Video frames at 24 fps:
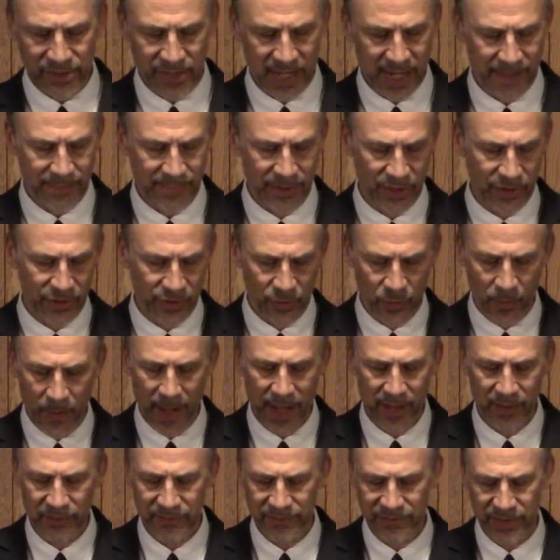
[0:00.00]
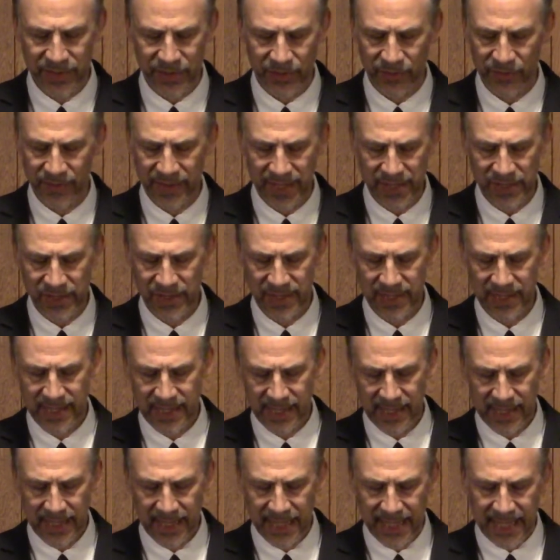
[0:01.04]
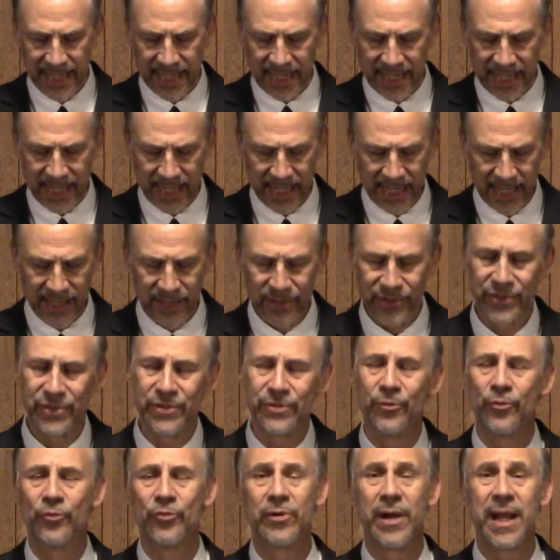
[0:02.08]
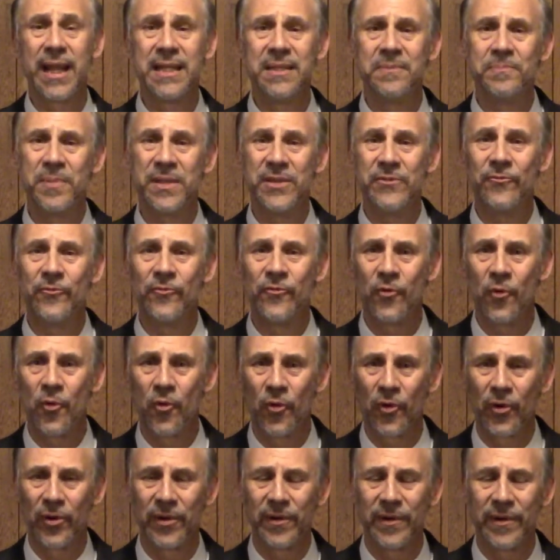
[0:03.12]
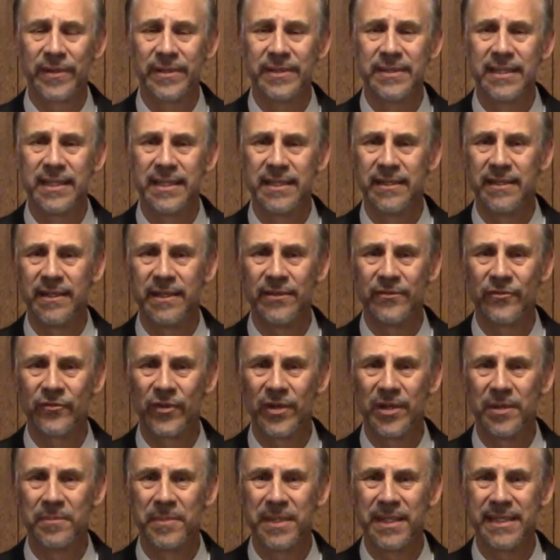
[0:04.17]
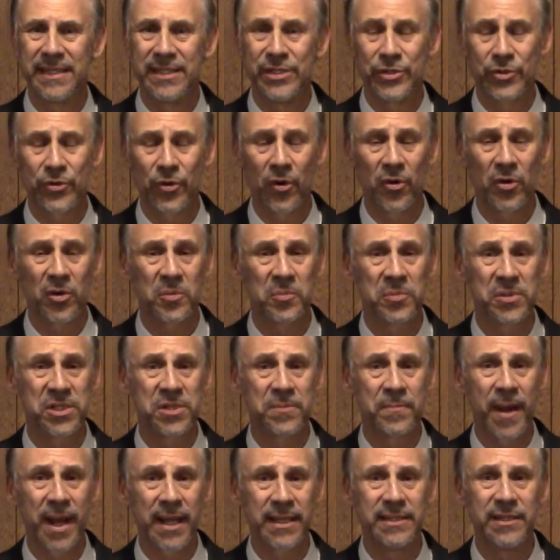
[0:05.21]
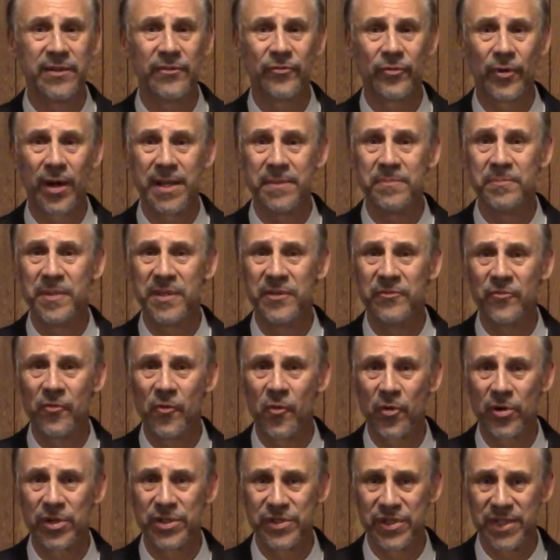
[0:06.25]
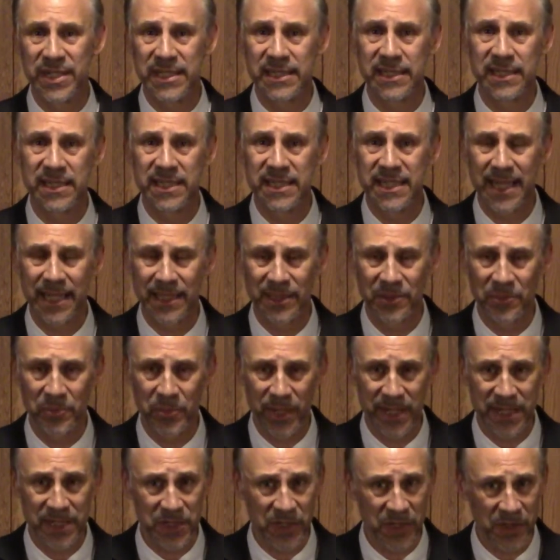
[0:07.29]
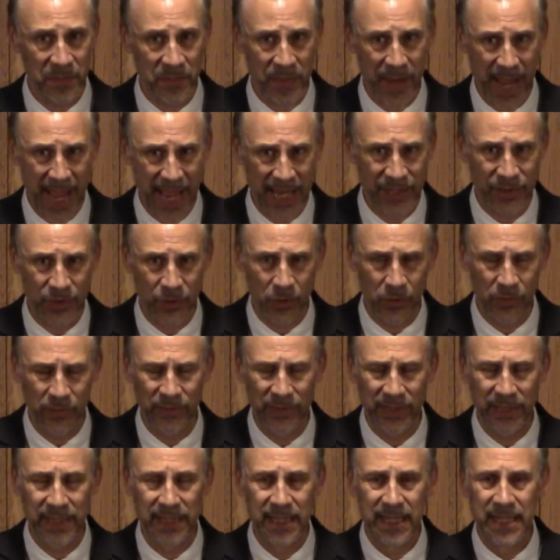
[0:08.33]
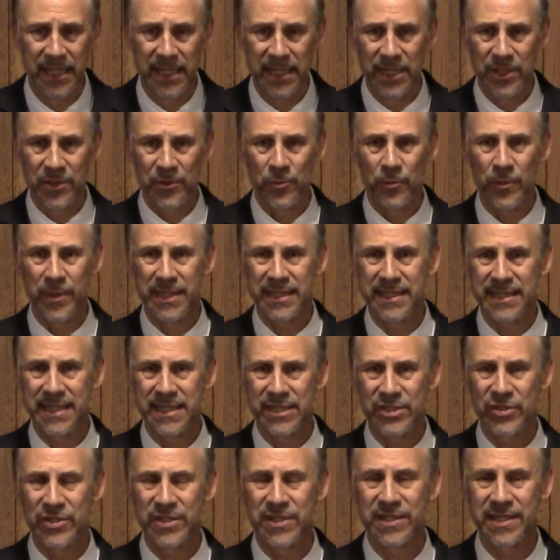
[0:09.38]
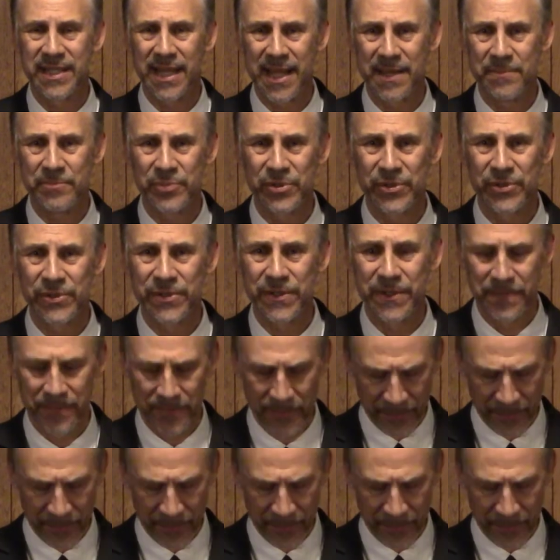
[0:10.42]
chapter 12. So this is right before, from a historical perspective, right before Jesus celebrates the Passover with his disciples.